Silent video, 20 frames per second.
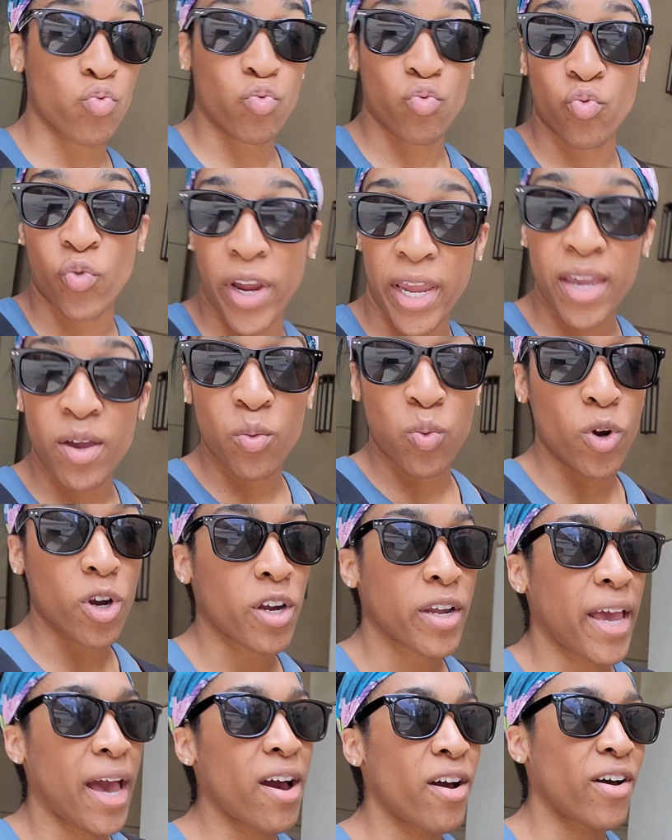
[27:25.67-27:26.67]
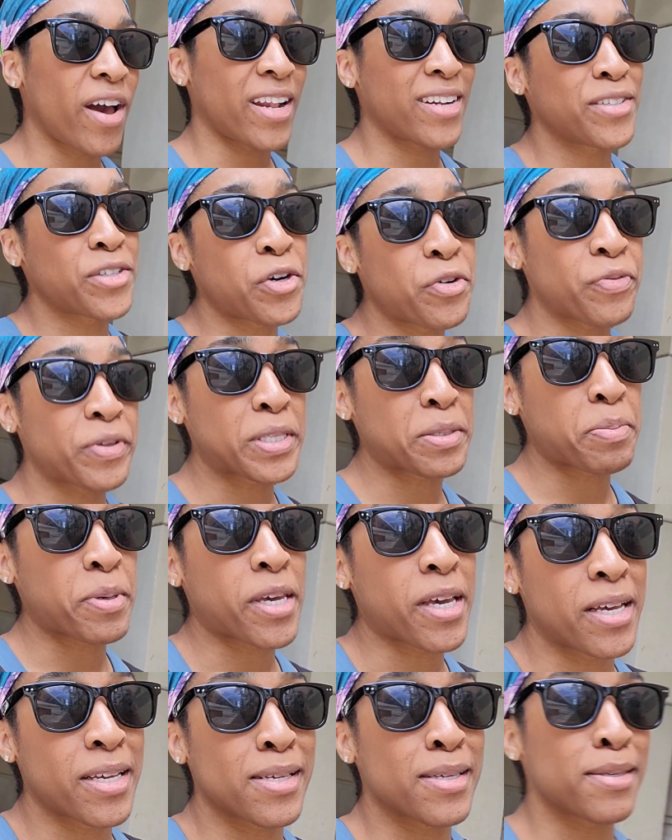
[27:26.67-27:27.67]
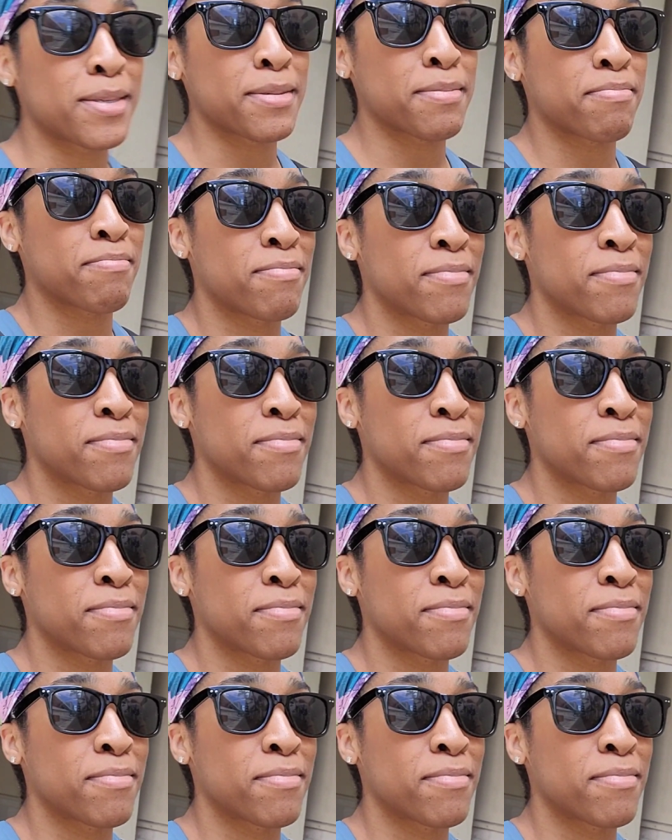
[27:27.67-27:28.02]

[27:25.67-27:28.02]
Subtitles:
great workout. I don't know if it's because